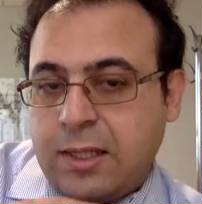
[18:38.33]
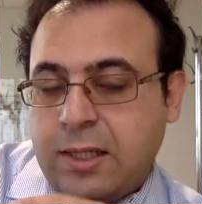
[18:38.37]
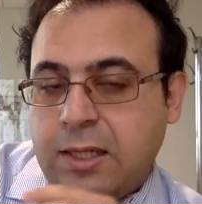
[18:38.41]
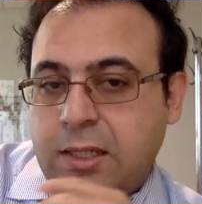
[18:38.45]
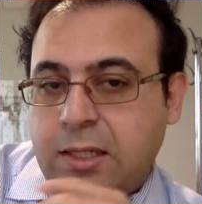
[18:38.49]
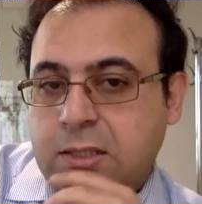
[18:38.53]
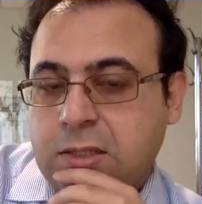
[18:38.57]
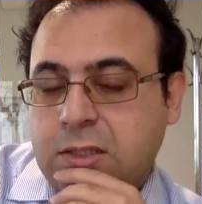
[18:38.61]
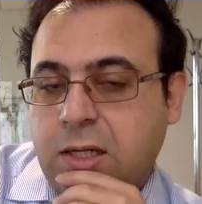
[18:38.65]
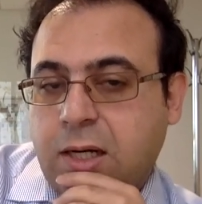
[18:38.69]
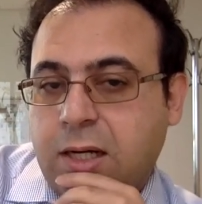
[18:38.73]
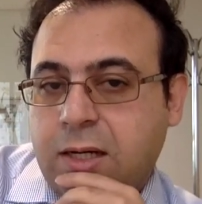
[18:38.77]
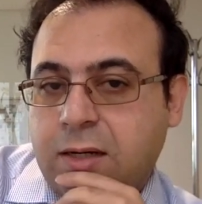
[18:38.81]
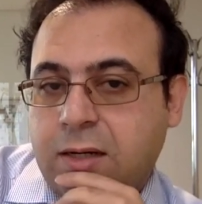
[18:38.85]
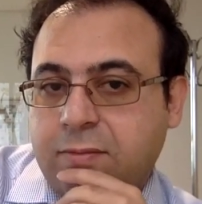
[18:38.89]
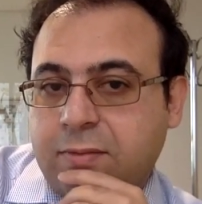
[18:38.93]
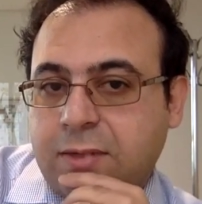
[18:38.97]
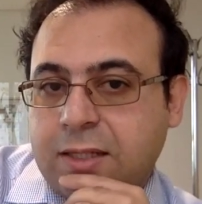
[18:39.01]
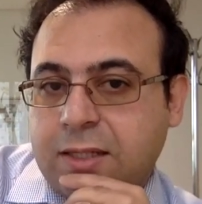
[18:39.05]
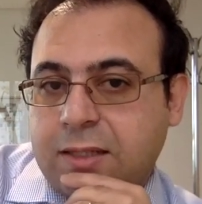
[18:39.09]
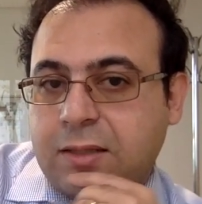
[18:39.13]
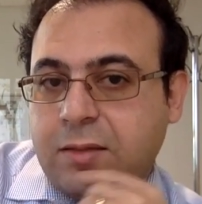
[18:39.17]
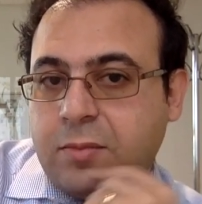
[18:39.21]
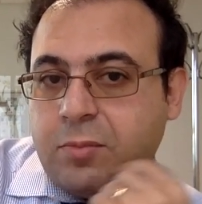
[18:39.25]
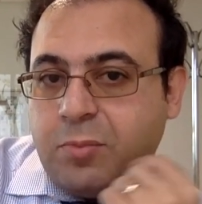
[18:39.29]
It's kind of
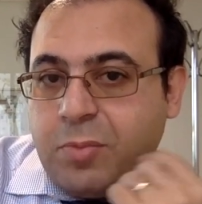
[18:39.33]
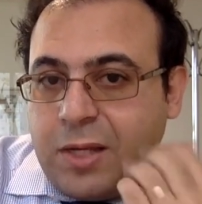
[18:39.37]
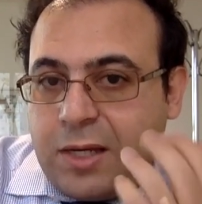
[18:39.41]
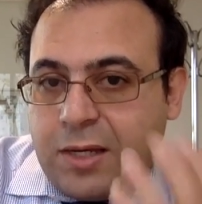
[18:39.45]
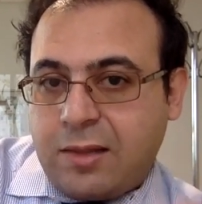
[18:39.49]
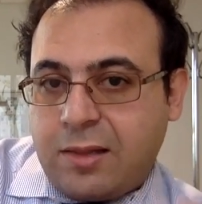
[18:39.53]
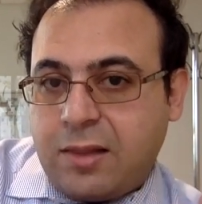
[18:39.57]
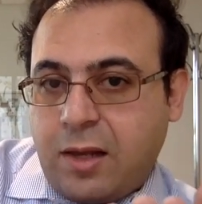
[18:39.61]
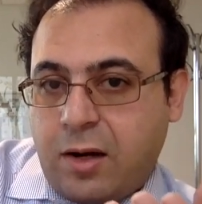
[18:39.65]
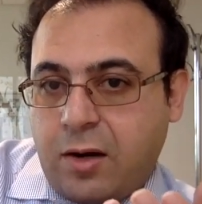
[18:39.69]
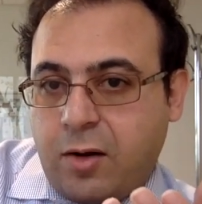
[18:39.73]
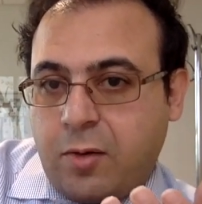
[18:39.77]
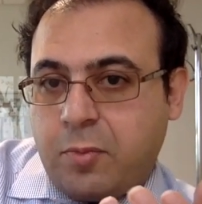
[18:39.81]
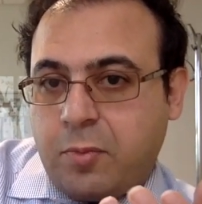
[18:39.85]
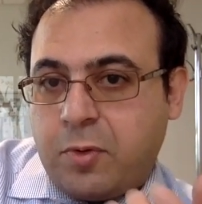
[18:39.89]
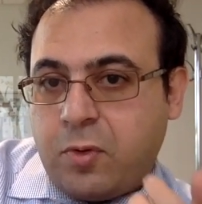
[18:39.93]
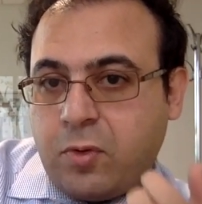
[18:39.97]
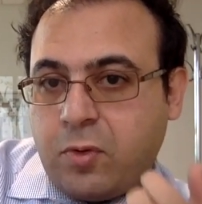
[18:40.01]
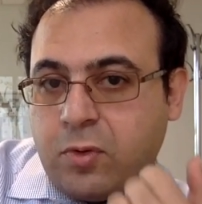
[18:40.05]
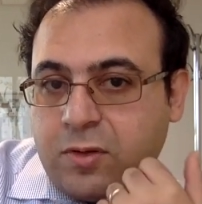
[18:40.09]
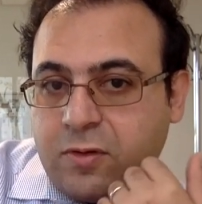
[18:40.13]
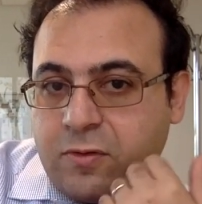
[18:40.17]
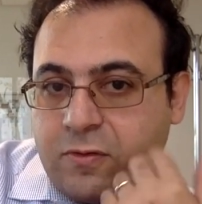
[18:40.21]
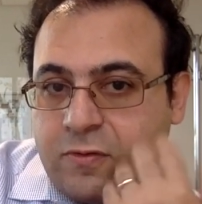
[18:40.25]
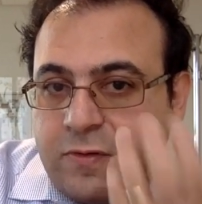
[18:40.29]
like the big therapy
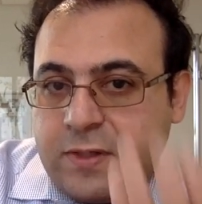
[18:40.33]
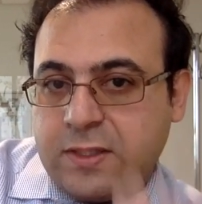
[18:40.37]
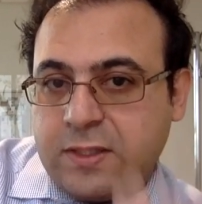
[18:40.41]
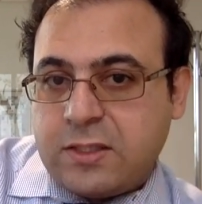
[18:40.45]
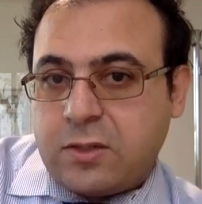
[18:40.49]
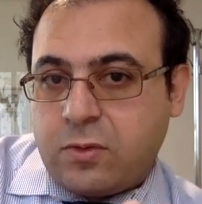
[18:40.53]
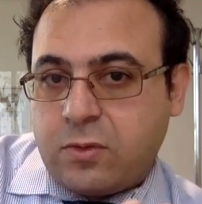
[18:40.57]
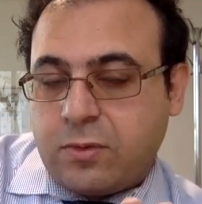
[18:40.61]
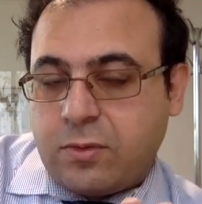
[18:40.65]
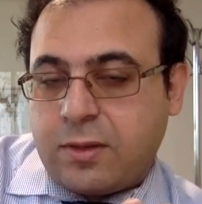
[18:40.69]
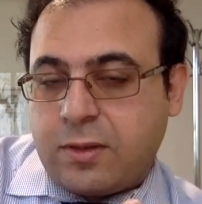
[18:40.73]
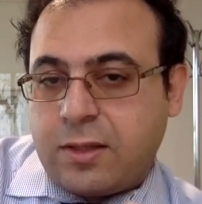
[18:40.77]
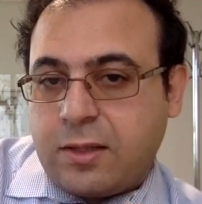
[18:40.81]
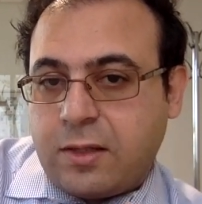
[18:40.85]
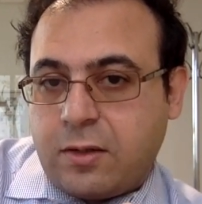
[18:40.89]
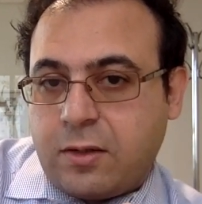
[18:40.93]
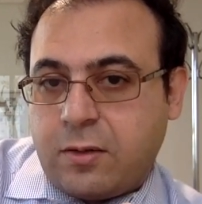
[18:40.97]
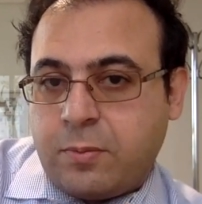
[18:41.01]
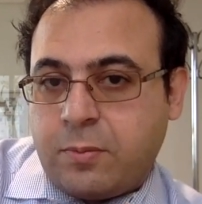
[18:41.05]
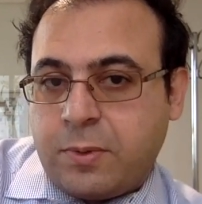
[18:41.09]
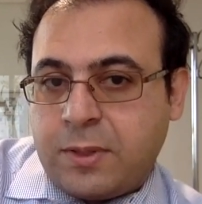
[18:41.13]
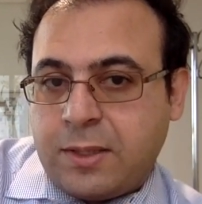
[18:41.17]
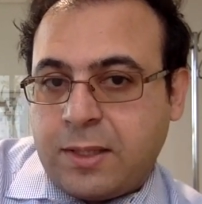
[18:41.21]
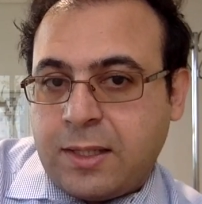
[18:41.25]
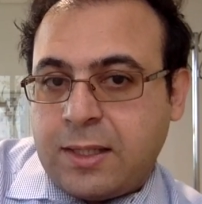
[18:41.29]
or the physical
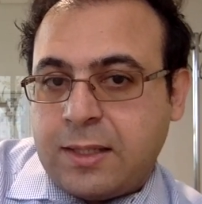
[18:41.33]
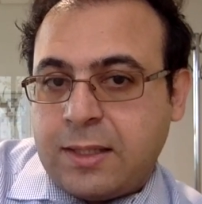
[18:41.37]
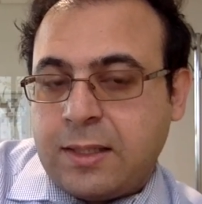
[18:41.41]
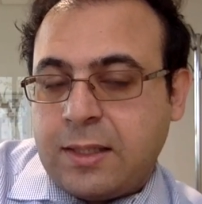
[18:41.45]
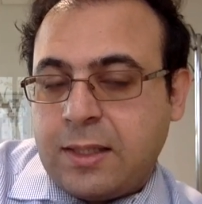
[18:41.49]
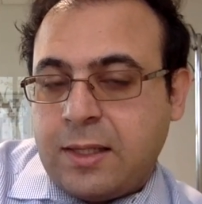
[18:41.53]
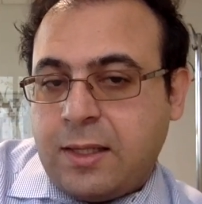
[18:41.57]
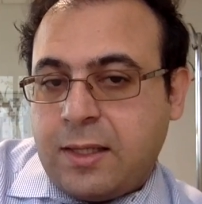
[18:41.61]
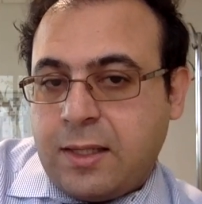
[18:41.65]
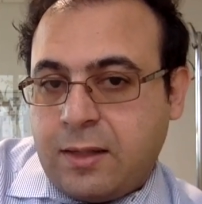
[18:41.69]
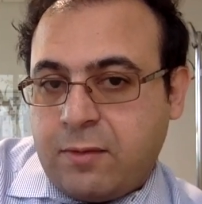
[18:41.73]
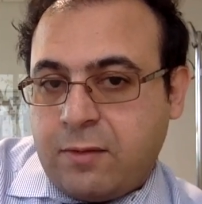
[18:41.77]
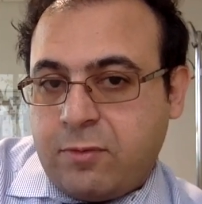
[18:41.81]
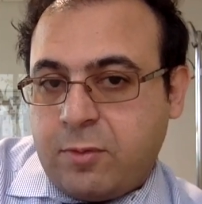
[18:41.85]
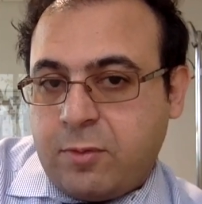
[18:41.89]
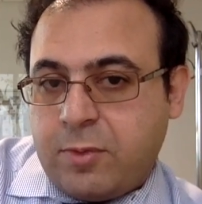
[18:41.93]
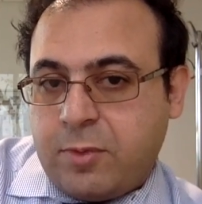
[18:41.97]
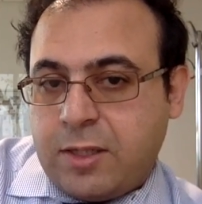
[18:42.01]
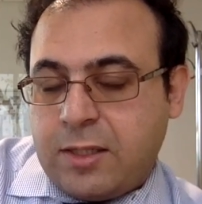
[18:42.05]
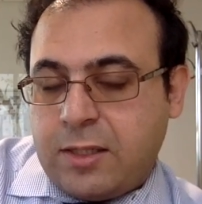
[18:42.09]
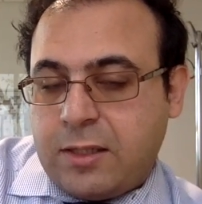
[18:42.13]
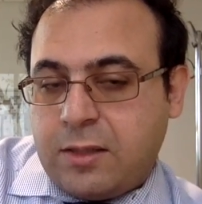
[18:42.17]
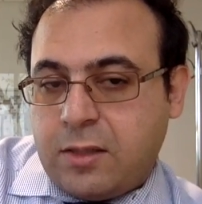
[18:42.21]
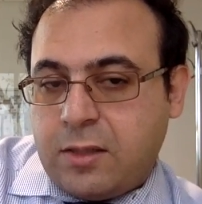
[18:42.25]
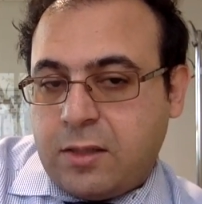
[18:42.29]
therapy that
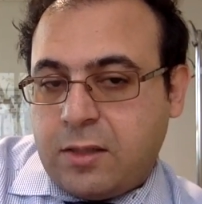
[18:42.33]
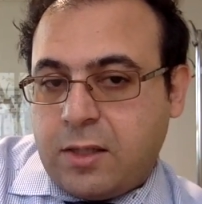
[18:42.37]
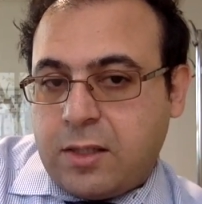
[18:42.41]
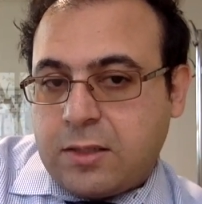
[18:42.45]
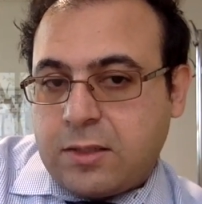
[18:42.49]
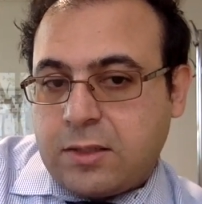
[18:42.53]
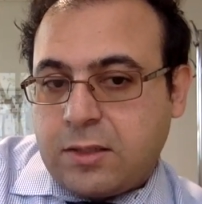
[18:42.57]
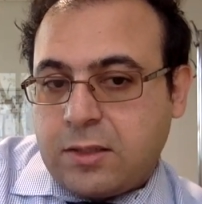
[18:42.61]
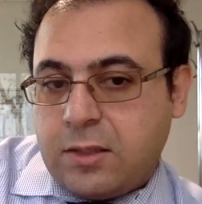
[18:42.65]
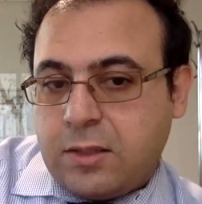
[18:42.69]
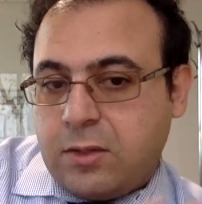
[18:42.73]
everybody does.